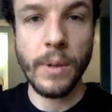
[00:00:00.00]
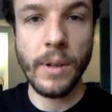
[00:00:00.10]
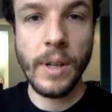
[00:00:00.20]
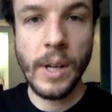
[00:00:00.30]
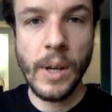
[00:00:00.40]

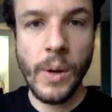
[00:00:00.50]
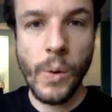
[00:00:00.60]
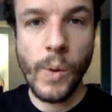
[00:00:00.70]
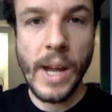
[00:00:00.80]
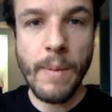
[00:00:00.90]
But
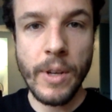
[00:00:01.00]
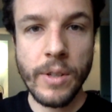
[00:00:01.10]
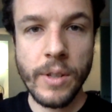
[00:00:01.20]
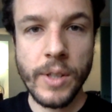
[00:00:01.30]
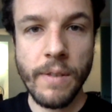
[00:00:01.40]
we're aiming
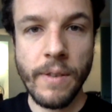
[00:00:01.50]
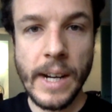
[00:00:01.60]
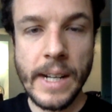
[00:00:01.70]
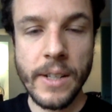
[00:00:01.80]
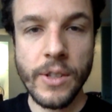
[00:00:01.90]
to
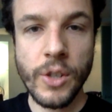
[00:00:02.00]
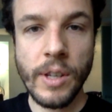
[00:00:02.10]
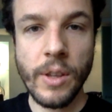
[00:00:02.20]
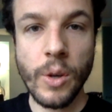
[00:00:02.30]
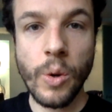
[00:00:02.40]
find and to
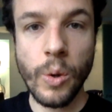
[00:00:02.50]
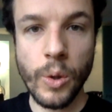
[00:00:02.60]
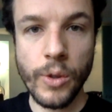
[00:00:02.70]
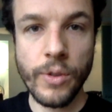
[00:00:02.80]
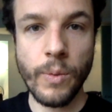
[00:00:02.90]
treat the
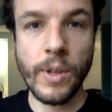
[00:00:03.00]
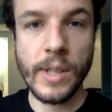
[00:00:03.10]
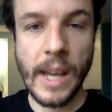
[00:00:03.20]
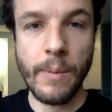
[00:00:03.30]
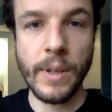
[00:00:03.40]
cause of what's
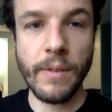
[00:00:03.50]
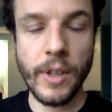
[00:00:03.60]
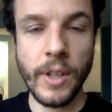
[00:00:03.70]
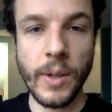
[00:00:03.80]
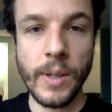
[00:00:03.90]
happening for
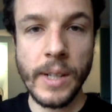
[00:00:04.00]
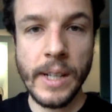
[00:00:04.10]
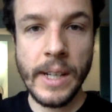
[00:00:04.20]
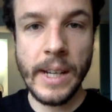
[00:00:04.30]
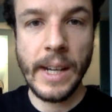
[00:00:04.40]
you.
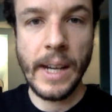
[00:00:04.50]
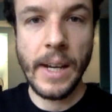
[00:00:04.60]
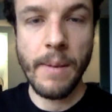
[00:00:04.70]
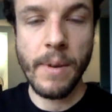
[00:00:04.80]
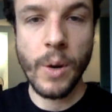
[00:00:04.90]

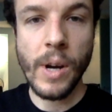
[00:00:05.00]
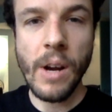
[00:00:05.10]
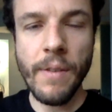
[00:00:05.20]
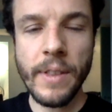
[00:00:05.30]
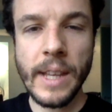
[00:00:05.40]
And quite
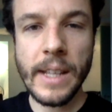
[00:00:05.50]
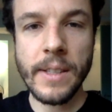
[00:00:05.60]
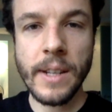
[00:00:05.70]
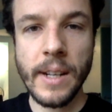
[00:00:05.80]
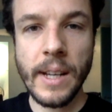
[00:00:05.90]
often that's
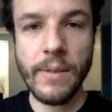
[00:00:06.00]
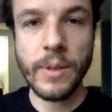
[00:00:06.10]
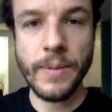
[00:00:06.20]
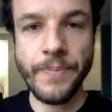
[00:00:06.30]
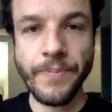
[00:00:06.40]
at a
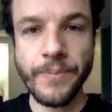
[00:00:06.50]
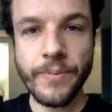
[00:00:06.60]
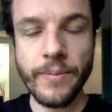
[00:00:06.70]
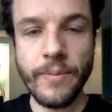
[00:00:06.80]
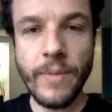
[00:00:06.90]
level
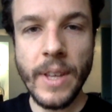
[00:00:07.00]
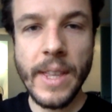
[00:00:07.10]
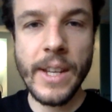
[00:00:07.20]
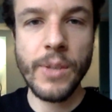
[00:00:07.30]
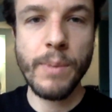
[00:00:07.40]

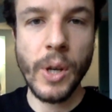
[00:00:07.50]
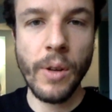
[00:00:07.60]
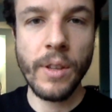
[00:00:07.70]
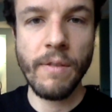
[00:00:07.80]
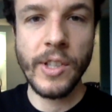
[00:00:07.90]
that is
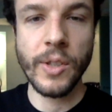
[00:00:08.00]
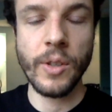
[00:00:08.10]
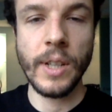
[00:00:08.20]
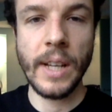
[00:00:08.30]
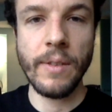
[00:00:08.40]
beyond the
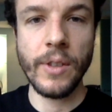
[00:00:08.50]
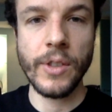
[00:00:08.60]
physical level.